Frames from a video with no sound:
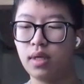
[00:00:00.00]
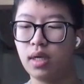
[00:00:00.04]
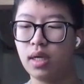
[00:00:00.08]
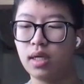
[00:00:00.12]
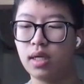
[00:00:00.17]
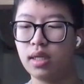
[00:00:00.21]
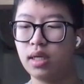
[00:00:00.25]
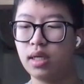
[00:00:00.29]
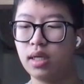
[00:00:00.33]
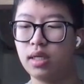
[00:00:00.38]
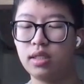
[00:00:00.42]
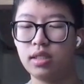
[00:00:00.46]

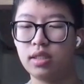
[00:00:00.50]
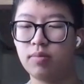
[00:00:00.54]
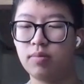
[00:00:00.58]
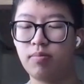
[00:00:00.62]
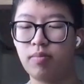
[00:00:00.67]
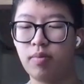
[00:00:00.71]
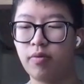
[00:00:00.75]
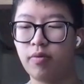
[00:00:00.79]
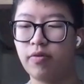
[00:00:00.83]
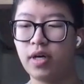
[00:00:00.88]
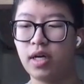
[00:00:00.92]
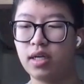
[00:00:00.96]
yeah, they
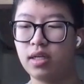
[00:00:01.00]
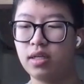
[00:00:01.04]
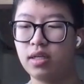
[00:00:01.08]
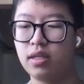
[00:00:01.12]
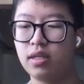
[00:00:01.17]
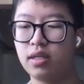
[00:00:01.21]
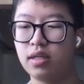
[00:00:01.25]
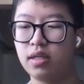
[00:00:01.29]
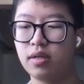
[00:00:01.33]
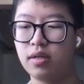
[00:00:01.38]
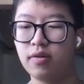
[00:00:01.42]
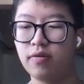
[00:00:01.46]
just
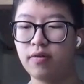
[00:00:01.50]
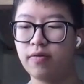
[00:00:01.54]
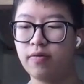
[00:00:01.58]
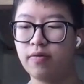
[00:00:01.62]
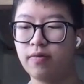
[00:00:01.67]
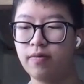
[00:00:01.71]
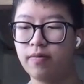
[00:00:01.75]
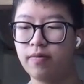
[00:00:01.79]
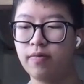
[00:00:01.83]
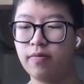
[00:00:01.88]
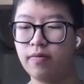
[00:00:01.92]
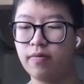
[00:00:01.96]
provided a
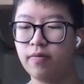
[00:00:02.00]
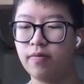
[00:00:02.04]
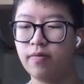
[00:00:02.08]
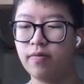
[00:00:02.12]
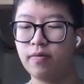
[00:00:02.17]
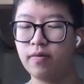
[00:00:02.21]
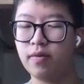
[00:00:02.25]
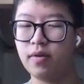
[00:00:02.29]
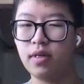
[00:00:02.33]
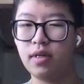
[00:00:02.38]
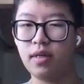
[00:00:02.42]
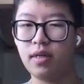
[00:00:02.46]

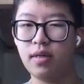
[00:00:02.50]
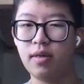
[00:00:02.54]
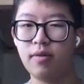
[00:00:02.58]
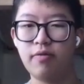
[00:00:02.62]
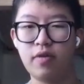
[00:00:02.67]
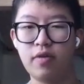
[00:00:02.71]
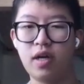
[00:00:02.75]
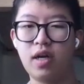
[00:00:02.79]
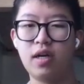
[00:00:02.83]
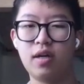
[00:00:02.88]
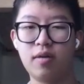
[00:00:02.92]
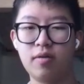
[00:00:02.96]

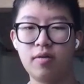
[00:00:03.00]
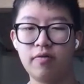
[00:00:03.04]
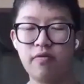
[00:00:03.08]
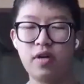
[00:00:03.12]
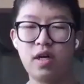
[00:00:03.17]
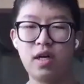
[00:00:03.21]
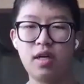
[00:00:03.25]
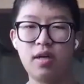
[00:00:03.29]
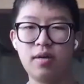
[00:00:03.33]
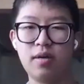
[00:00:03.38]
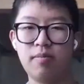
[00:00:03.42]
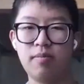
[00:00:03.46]
very,
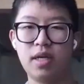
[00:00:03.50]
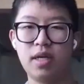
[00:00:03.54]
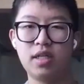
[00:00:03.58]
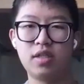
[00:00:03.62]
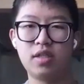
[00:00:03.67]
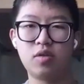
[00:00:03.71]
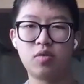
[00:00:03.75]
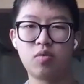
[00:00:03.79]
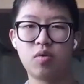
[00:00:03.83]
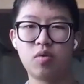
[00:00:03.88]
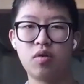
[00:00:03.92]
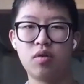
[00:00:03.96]
very
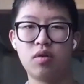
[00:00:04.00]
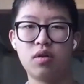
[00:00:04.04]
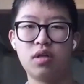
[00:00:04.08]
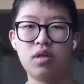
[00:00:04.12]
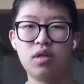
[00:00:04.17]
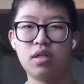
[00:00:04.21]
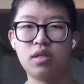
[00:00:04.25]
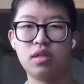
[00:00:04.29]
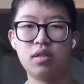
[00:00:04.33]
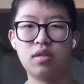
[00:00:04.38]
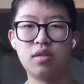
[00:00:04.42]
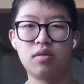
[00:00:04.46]
major role
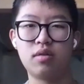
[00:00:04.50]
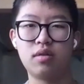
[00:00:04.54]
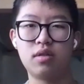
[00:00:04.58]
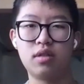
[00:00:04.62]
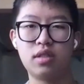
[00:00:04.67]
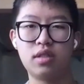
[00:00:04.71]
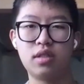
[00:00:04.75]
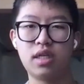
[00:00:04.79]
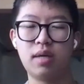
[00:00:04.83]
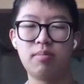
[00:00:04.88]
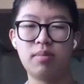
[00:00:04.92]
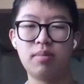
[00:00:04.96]
in
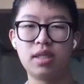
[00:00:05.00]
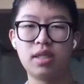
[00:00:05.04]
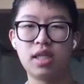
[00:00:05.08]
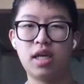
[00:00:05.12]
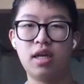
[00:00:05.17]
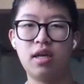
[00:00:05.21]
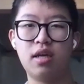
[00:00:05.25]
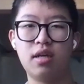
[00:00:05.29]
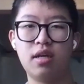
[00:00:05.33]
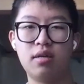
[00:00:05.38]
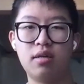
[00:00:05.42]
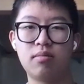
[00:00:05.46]
shaping
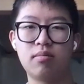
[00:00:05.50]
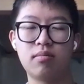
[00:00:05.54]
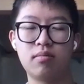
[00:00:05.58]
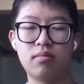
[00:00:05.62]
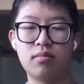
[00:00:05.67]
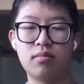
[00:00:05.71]
that.